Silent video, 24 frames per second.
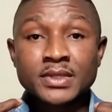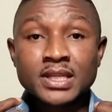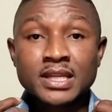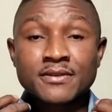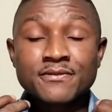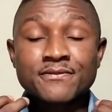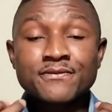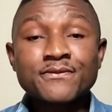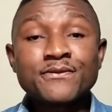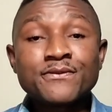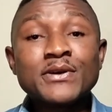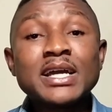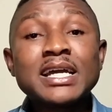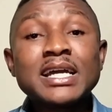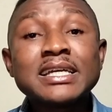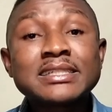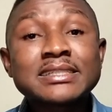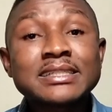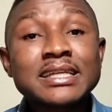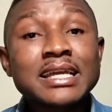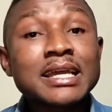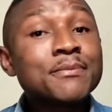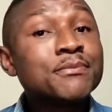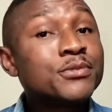face
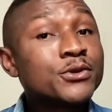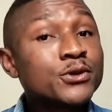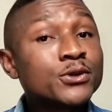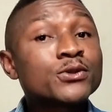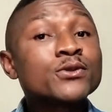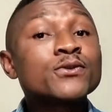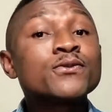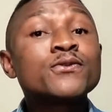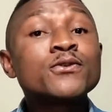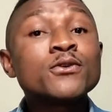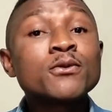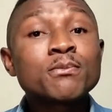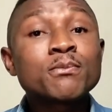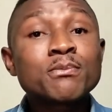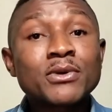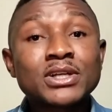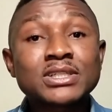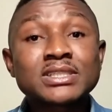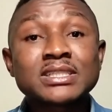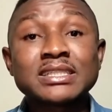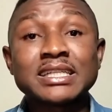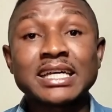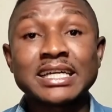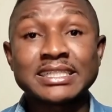a beautiful
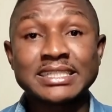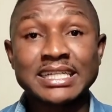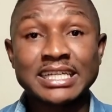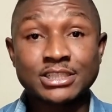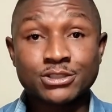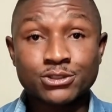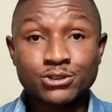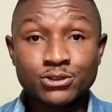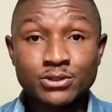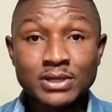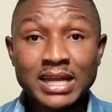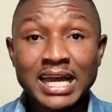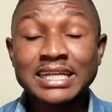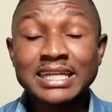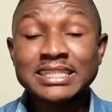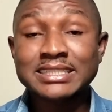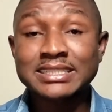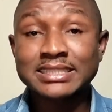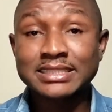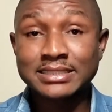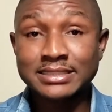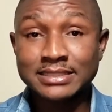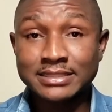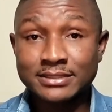person that is
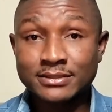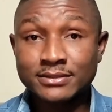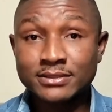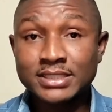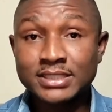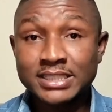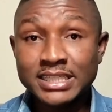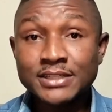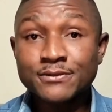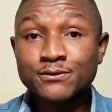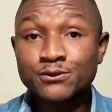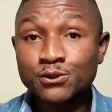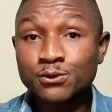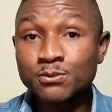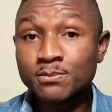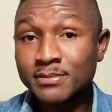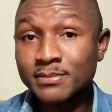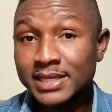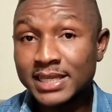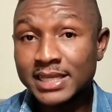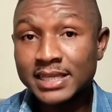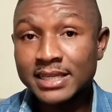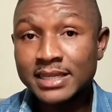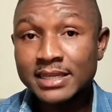attractive to
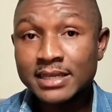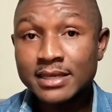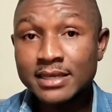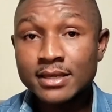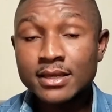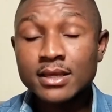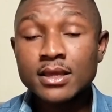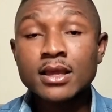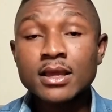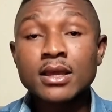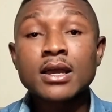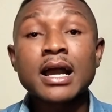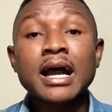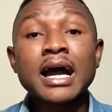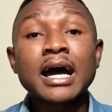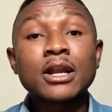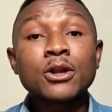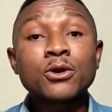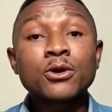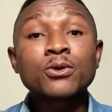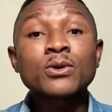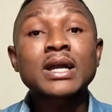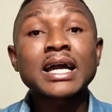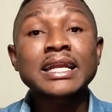me and
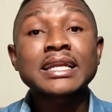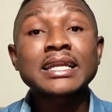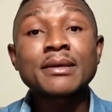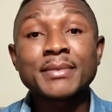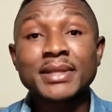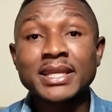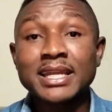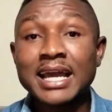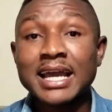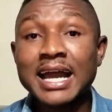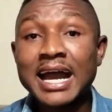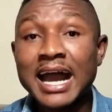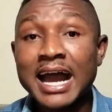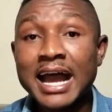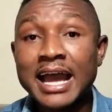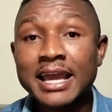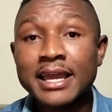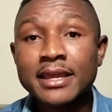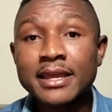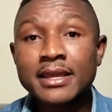look at them in the eye.